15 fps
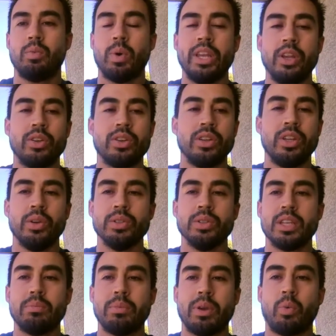when you should use
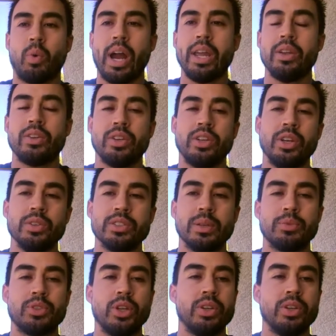them, and why you should use
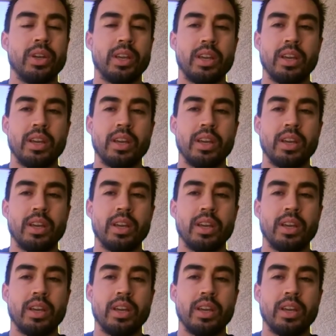them, so you can,